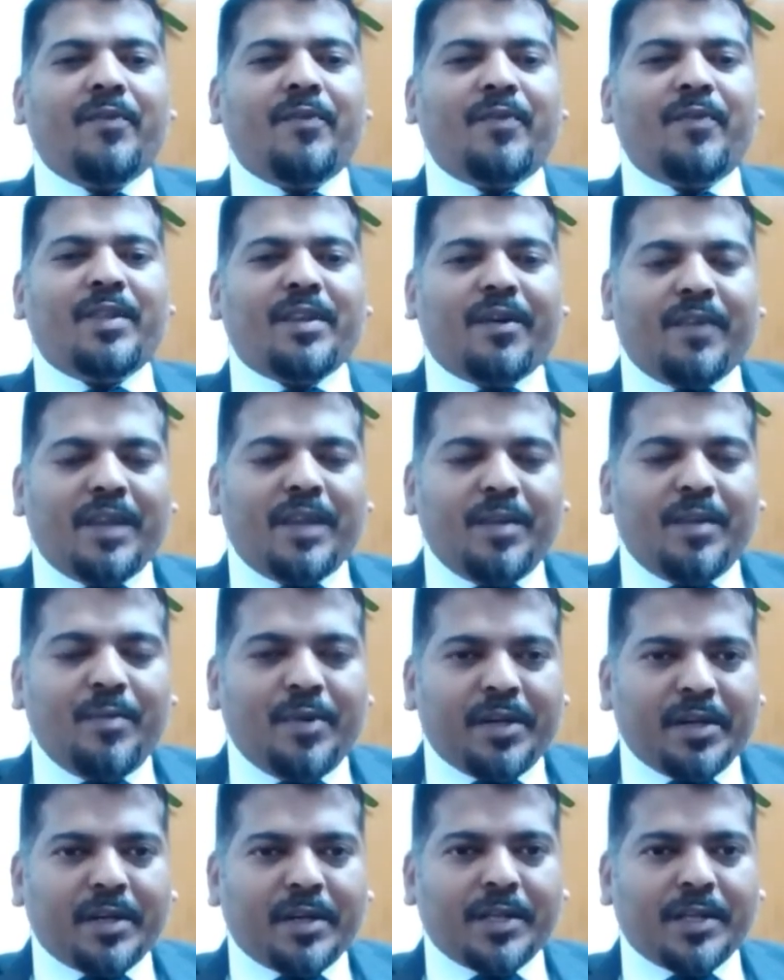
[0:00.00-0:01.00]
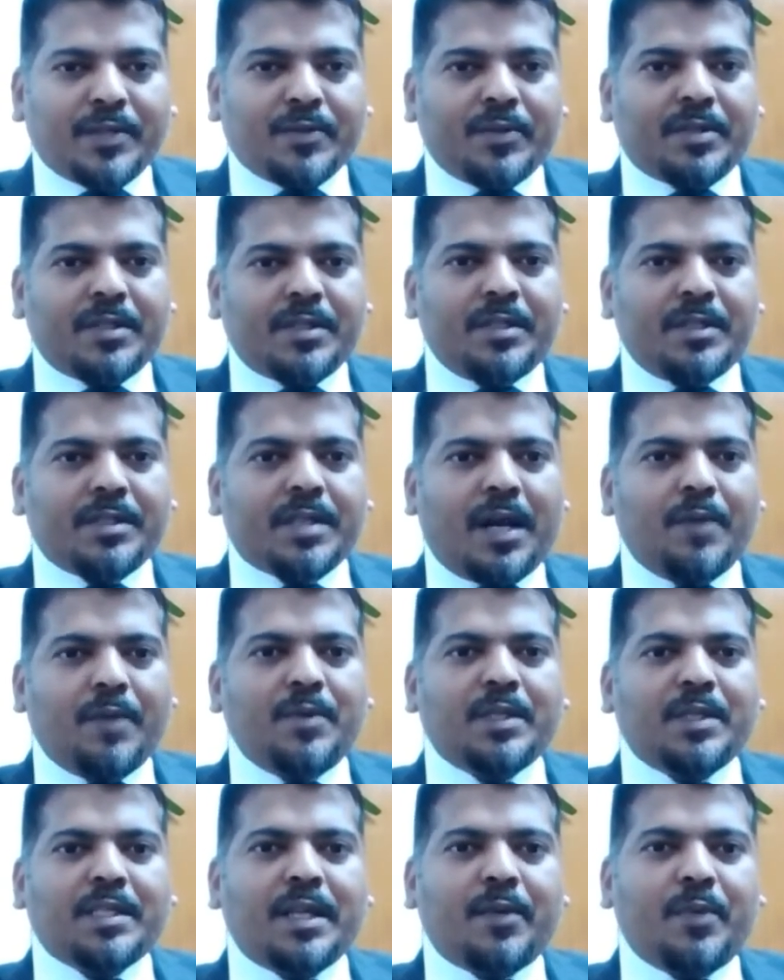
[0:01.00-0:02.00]
with our limited resources, how
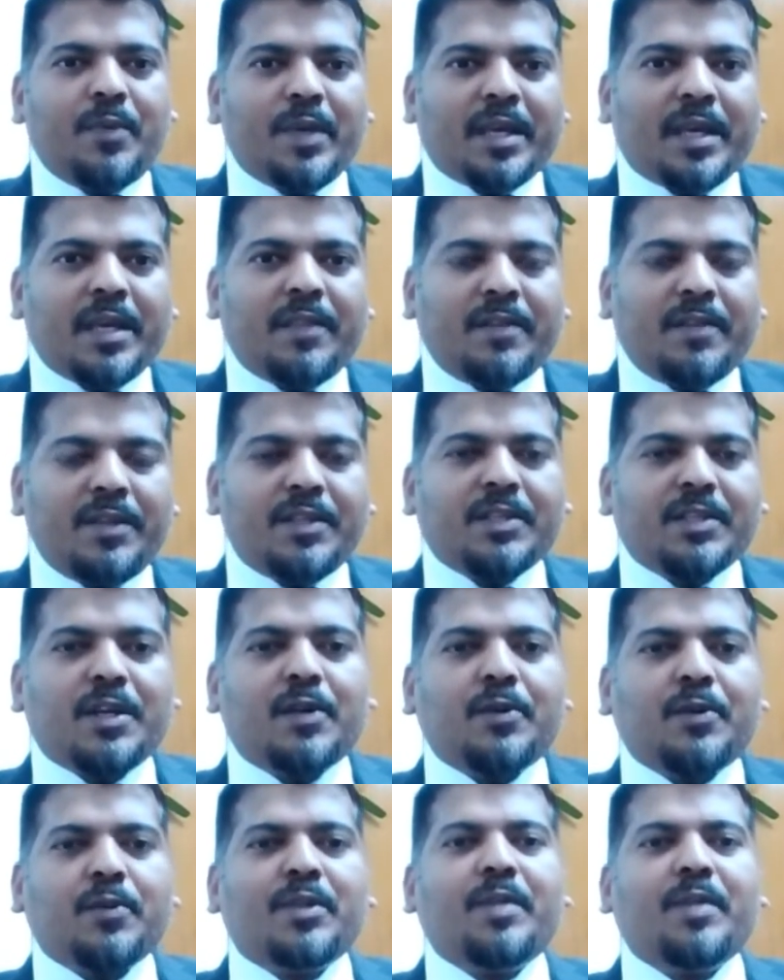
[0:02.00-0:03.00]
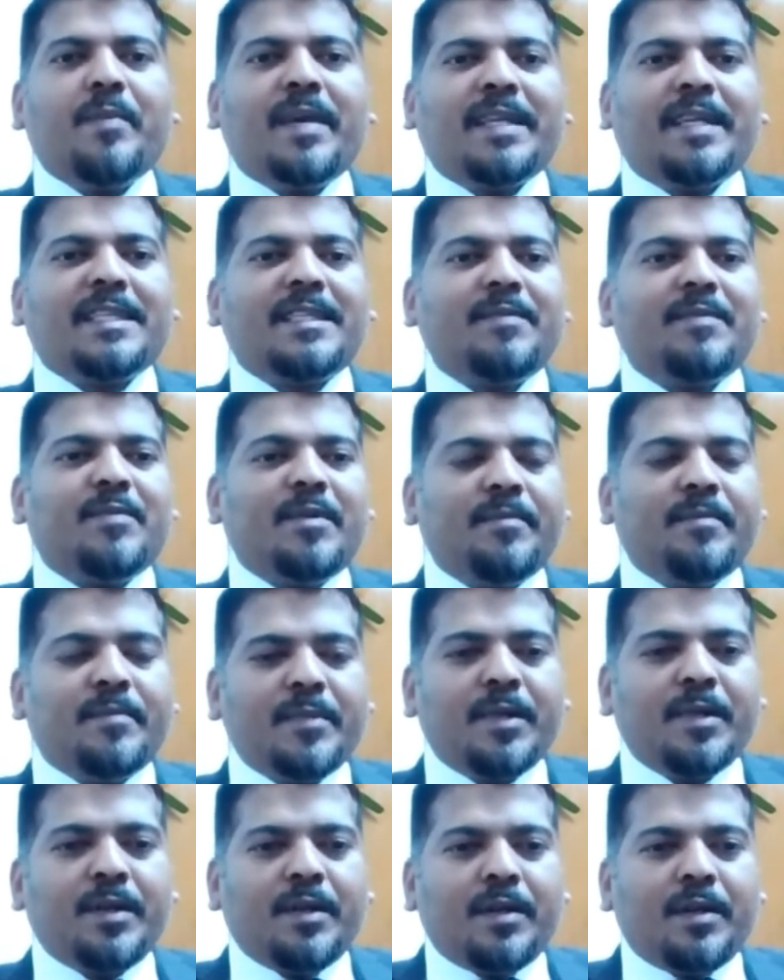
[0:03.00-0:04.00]
is that we can reach out to the maximum